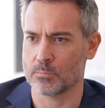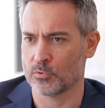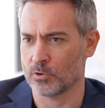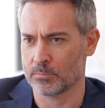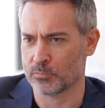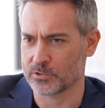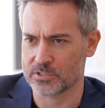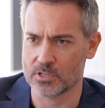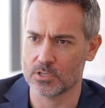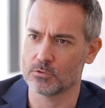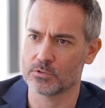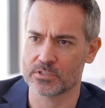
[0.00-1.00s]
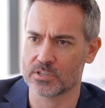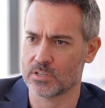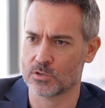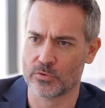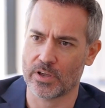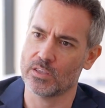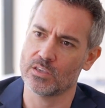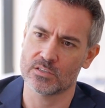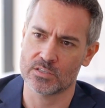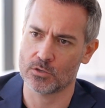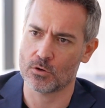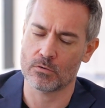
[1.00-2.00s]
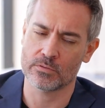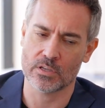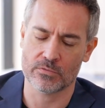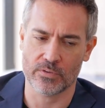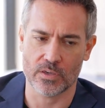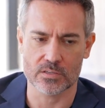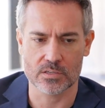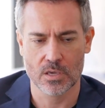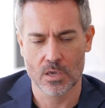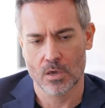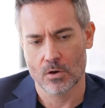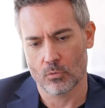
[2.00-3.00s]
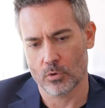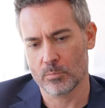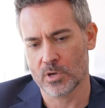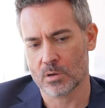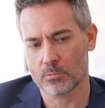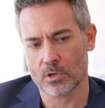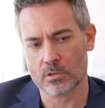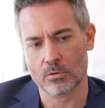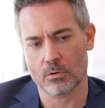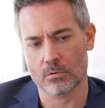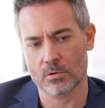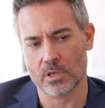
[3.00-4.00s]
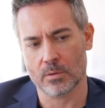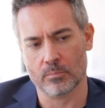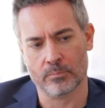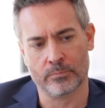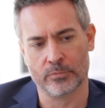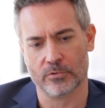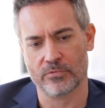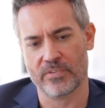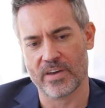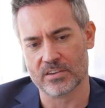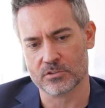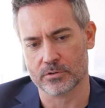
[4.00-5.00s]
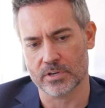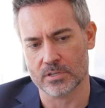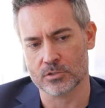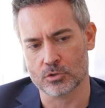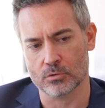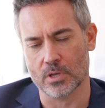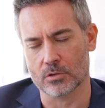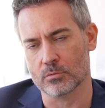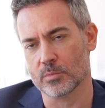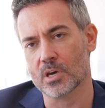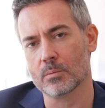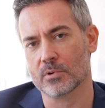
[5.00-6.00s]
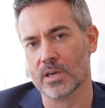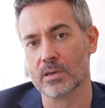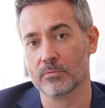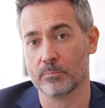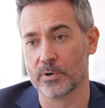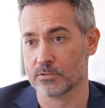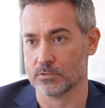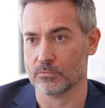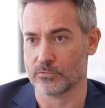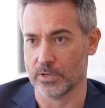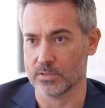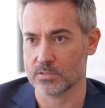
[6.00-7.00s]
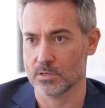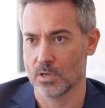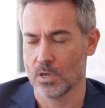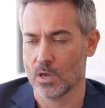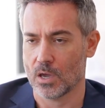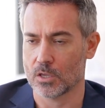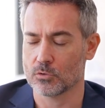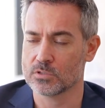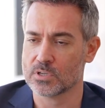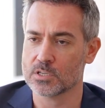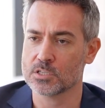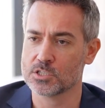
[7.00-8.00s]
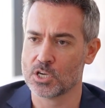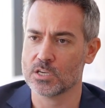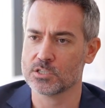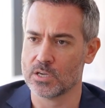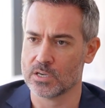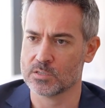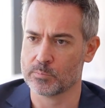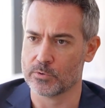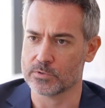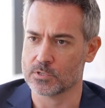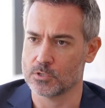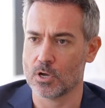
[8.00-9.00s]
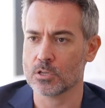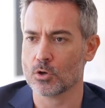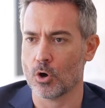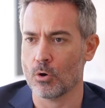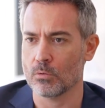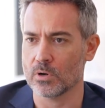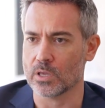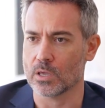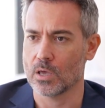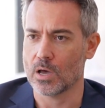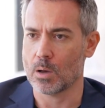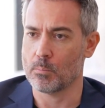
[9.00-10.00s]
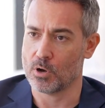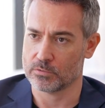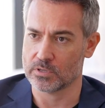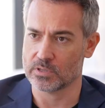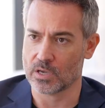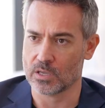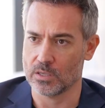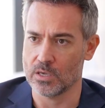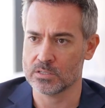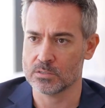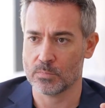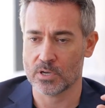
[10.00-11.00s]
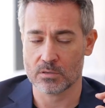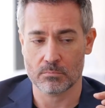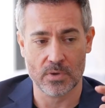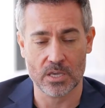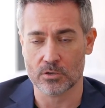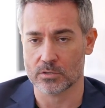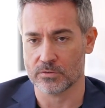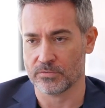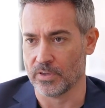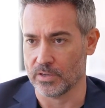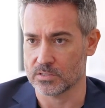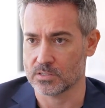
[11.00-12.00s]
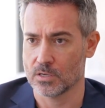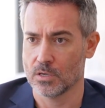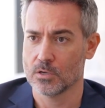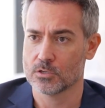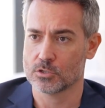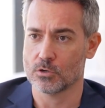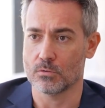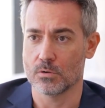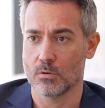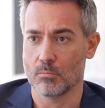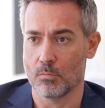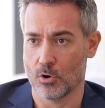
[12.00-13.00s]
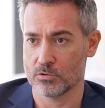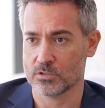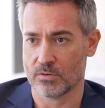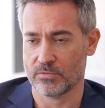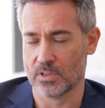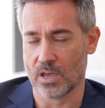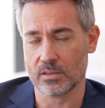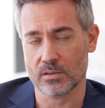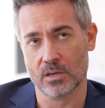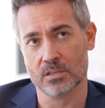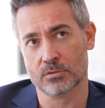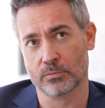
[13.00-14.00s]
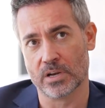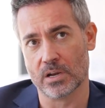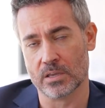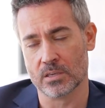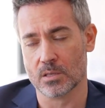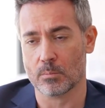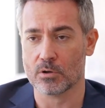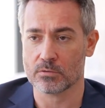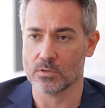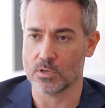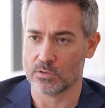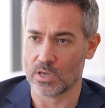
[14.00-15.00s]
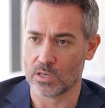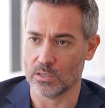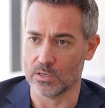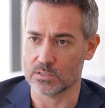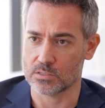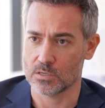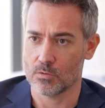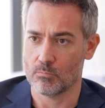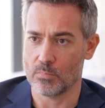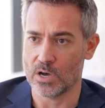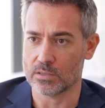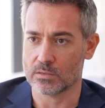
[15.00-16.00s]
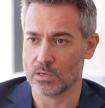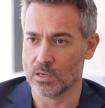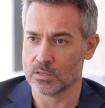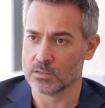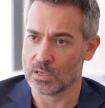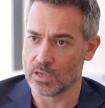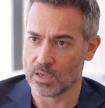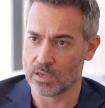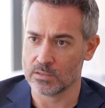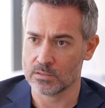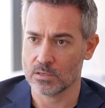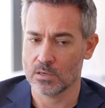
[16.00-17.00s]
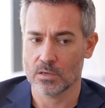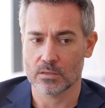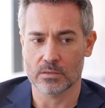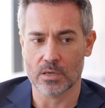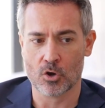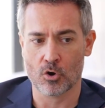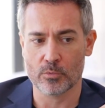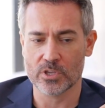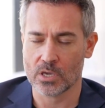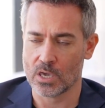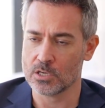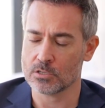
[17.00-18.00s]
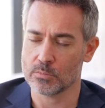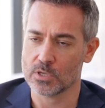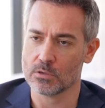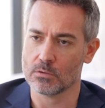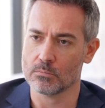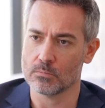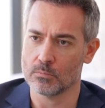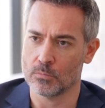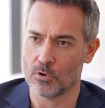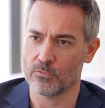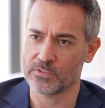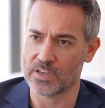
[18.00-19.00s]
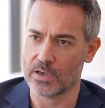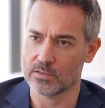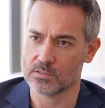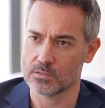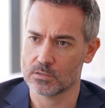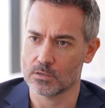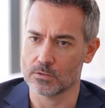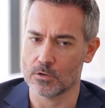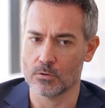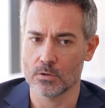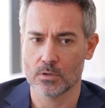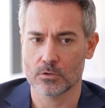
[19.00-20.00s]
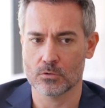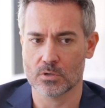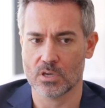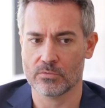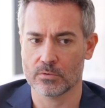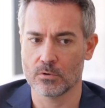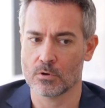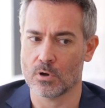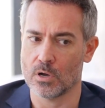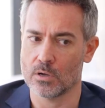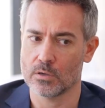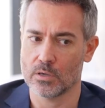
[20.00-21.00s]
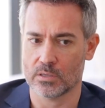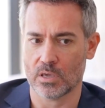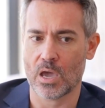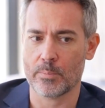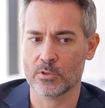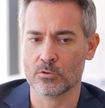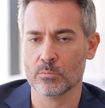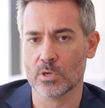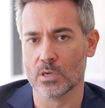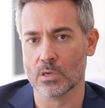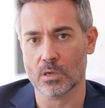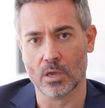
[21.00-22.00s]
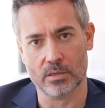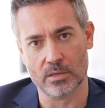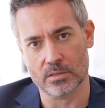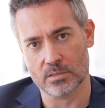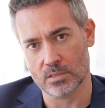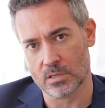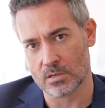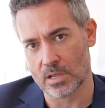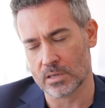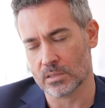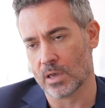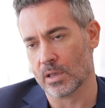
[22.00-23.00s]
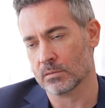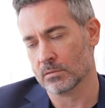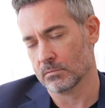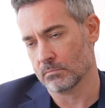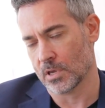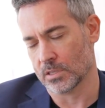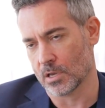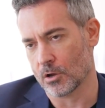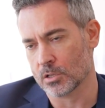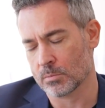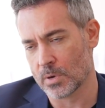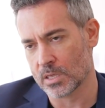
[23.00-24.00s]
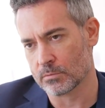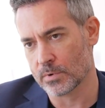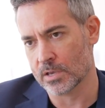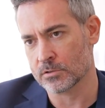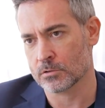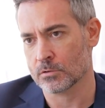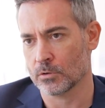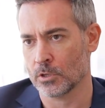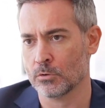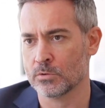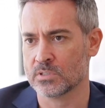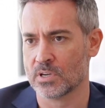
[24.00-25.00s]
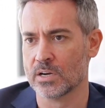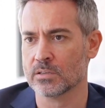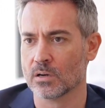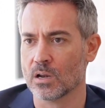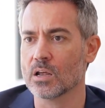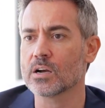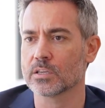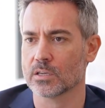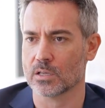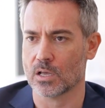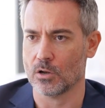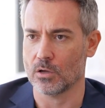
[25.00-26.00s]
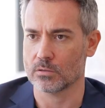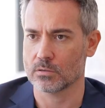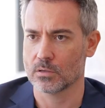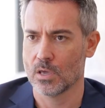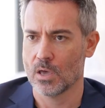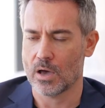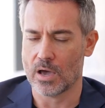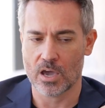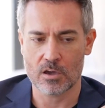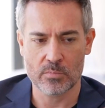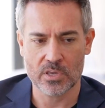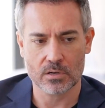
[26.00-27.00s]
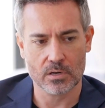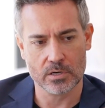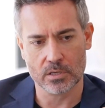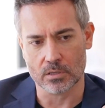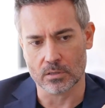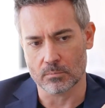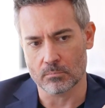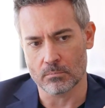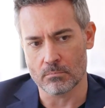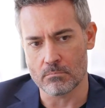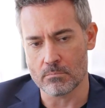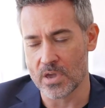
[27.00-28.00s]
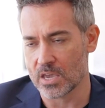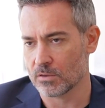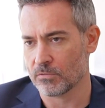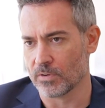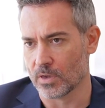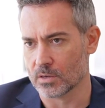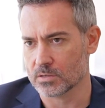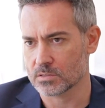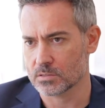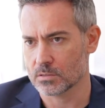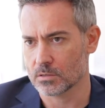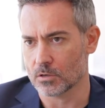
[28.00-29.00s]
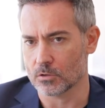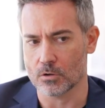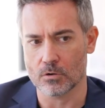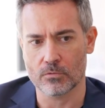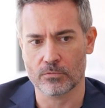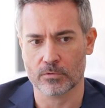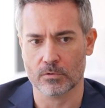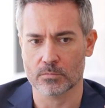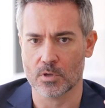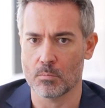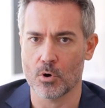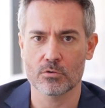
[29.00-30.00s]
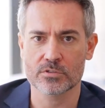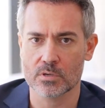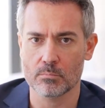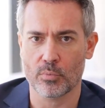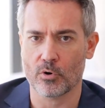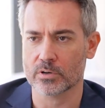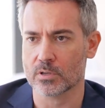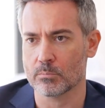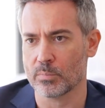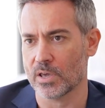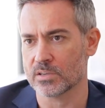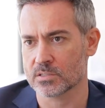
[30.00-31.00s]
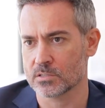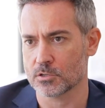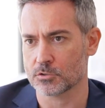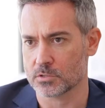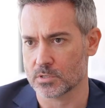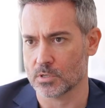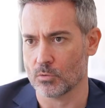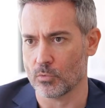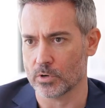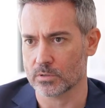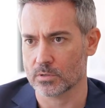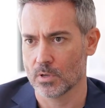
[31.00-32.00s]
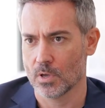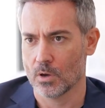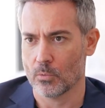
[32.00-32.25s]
and procedures and trainings and all that things, we become not only professor and student, we become like personal friends, and we start changing experience, not only about the techniques but many other things. So most of that it's related about new techniques, but in the end the communication between both sides, to giving, look, it happened to me and I did it like that and I got better result. You start learning a lot. I have been learning many things, from the most important plastic surgeons in the world.